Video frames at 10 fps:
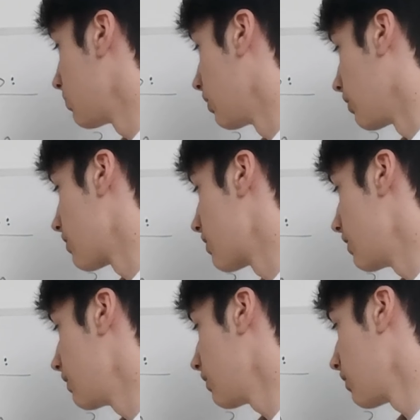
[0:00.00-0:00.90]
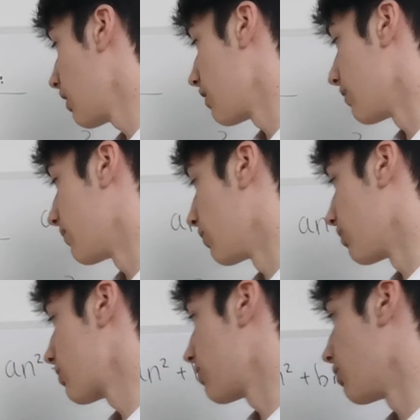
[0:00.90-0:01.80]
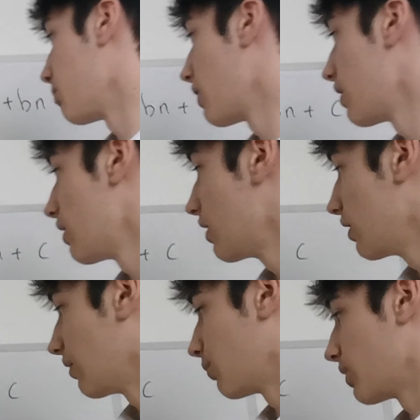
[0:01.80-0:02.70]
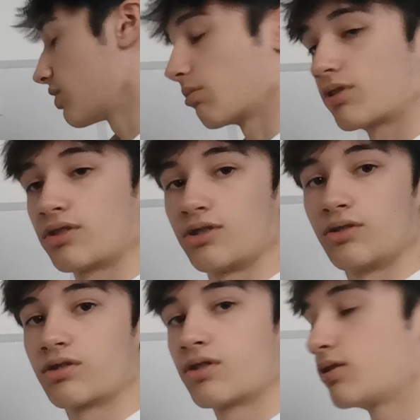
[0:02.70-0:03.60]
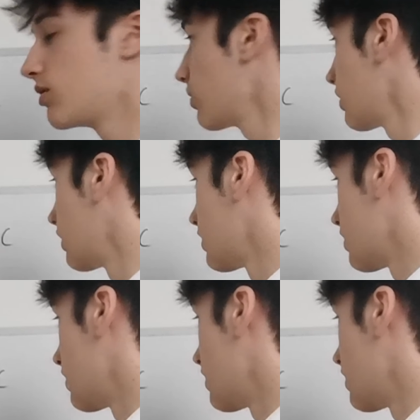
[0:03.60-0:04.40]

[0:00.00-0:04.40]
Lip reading: plus c as the first term. Then if we substitute 2 to